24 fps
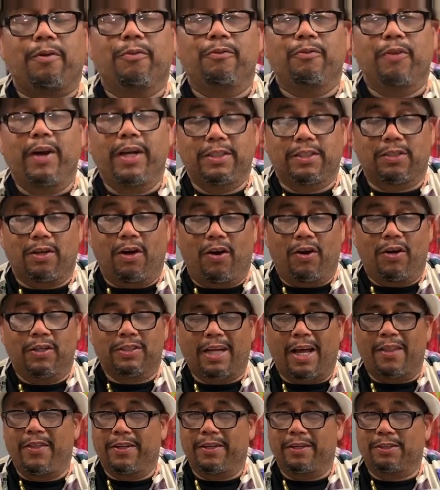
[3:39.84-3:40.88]
race cars.
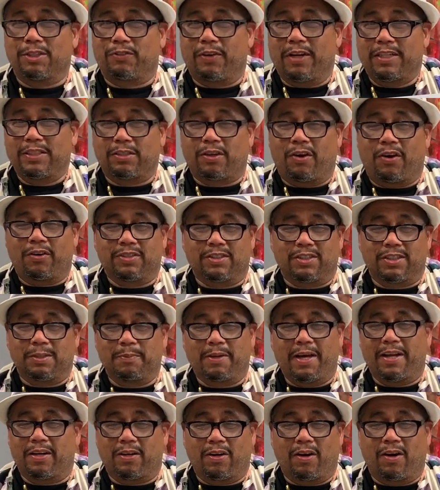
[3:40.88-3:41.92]
I think it's race cars or some
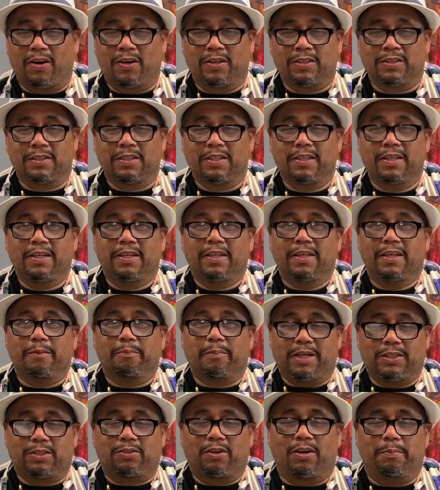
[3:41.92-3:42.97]
kind of cars,
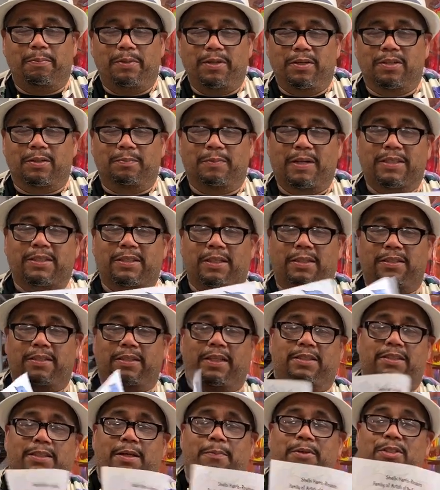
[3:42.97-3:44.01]
but he's gonna build them.
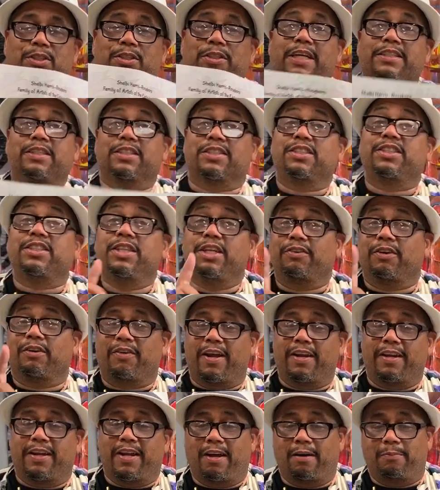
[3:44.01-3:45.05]
That's a secret
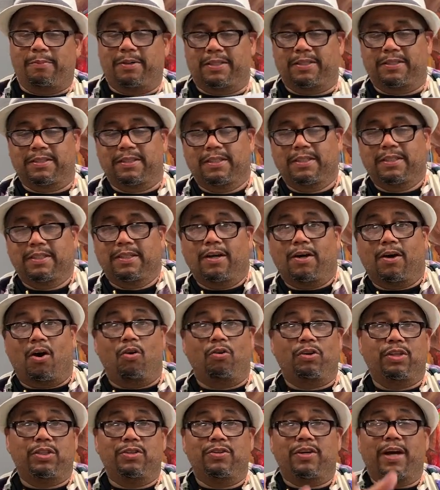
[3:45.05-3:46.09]
right now, but
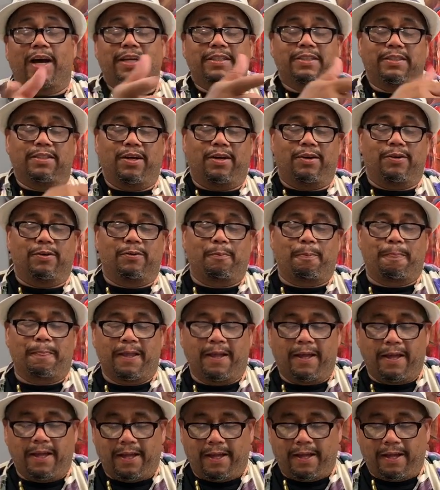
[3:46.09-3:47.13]
only you guys know.
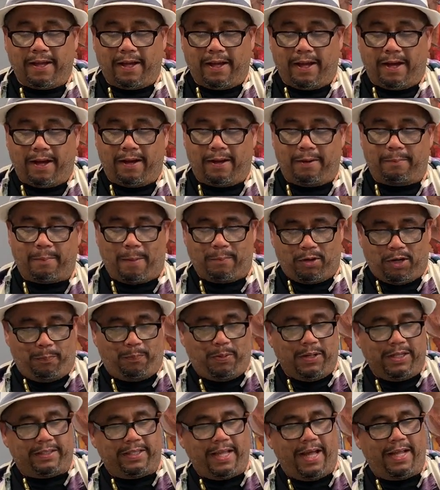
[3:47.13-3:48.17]
I'm gonna
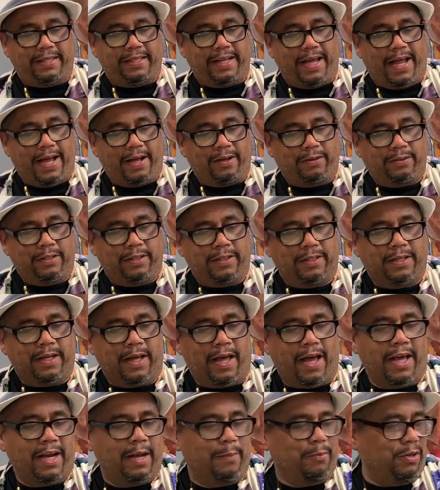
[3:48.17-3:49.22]
put that down
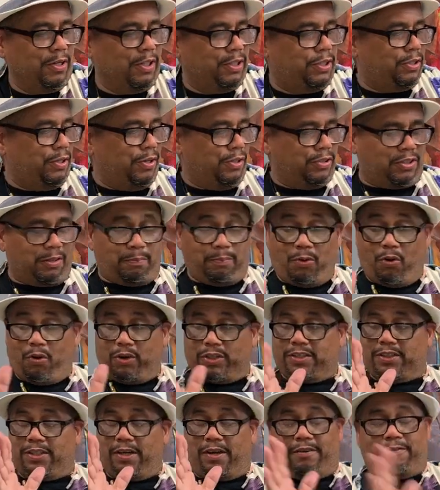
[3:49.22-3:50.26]
and I'm gonna show you some more
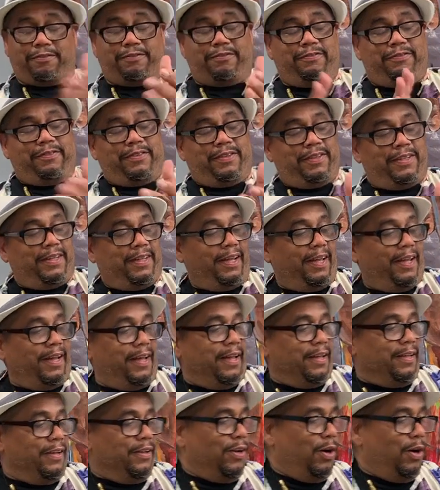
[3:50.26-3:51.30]
stuff. You